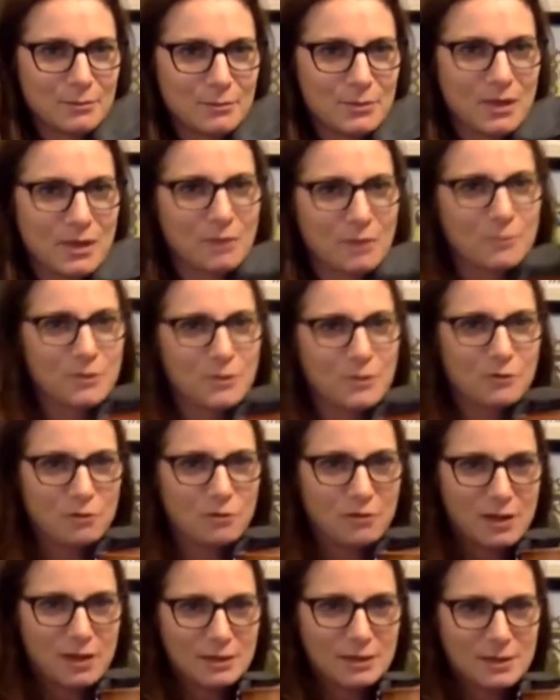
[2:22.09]
Now, if your
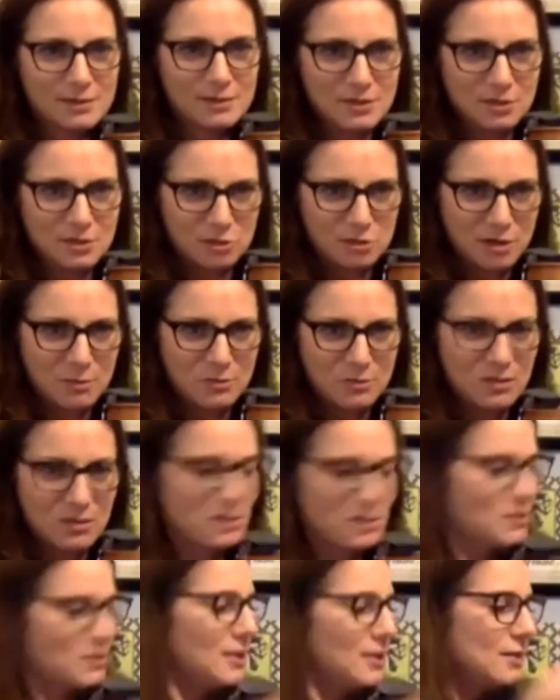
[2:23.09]
violin's in a straight
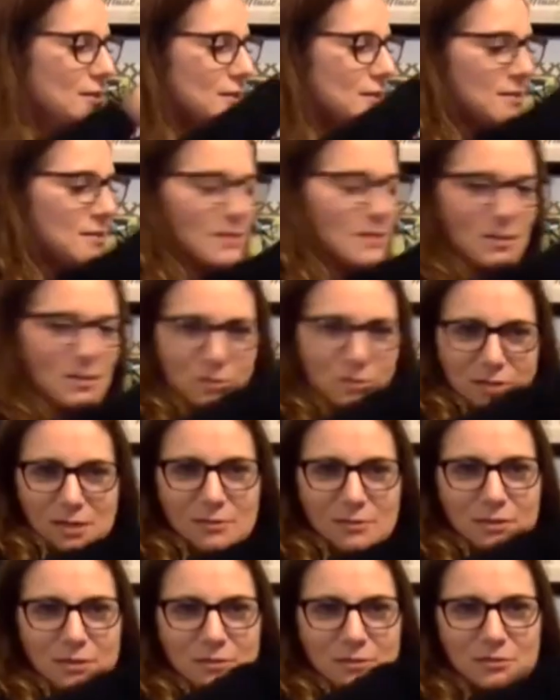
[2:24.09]
position like this, it'll
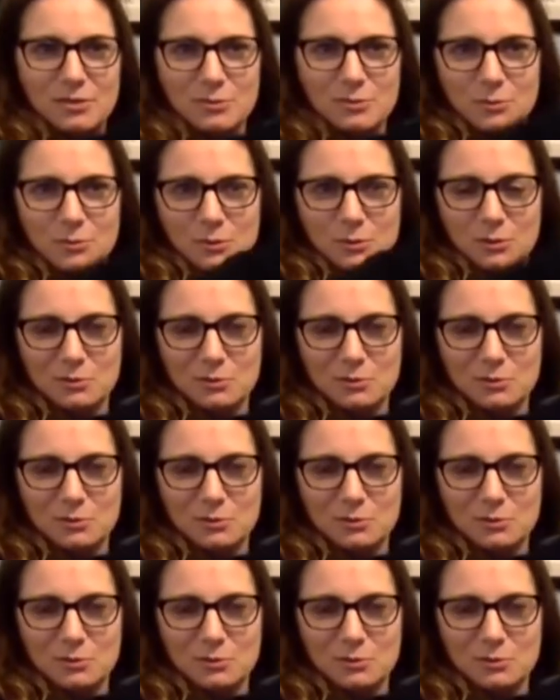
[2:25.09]
sound invisible.